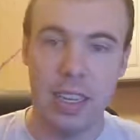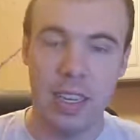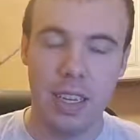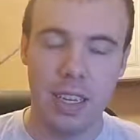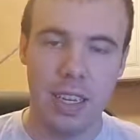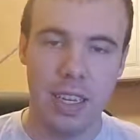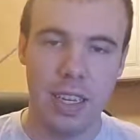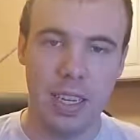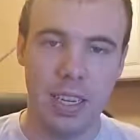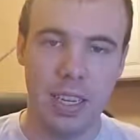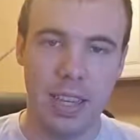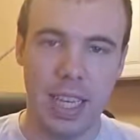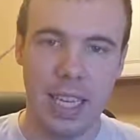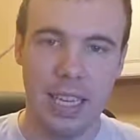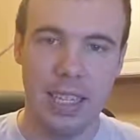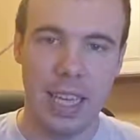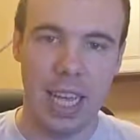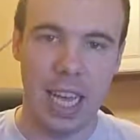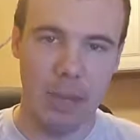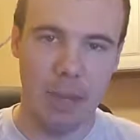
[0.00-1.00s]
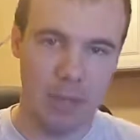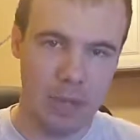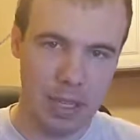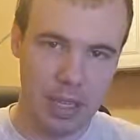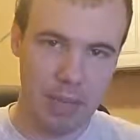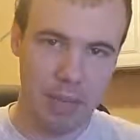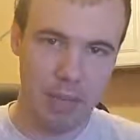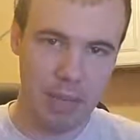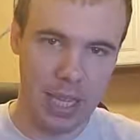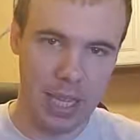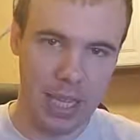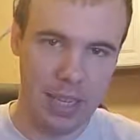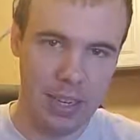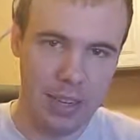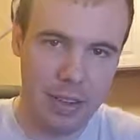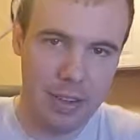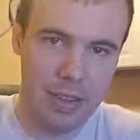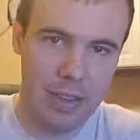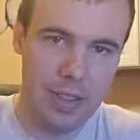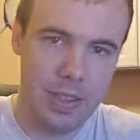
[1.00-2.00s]
uh, that to happen in the plant
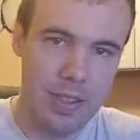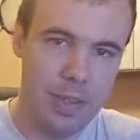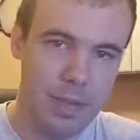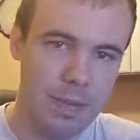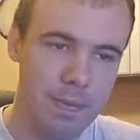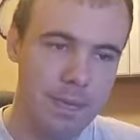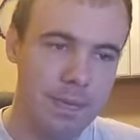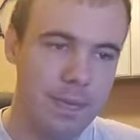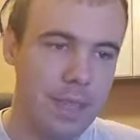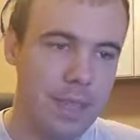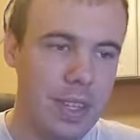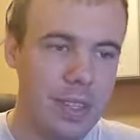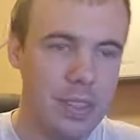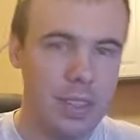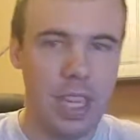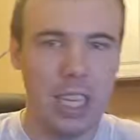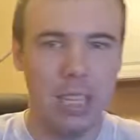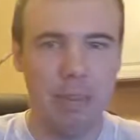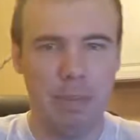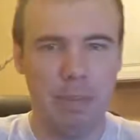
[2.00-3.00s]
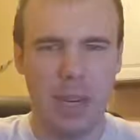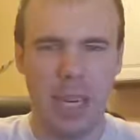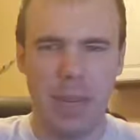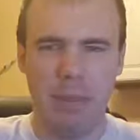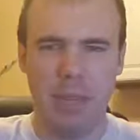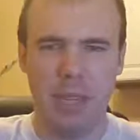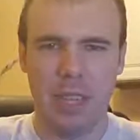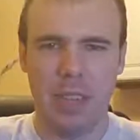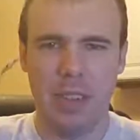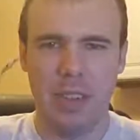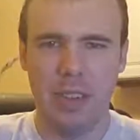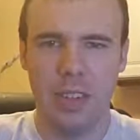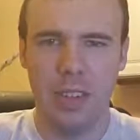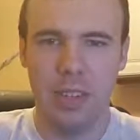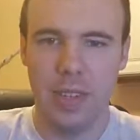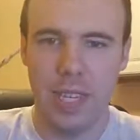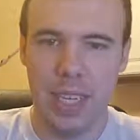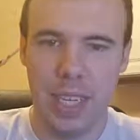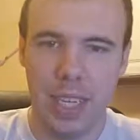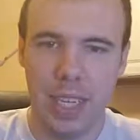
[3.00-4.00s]
host. So that's perhaps how they're
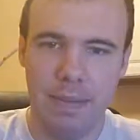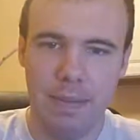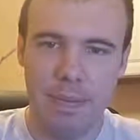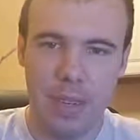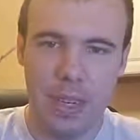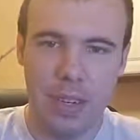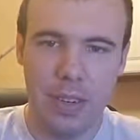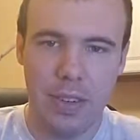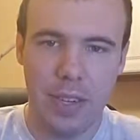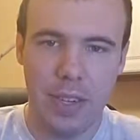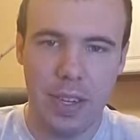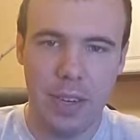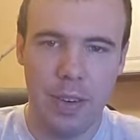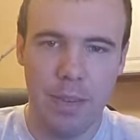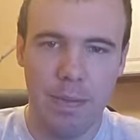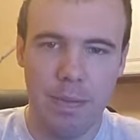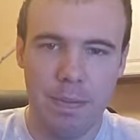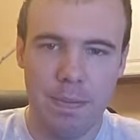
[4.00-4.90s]
doing it. I don't know.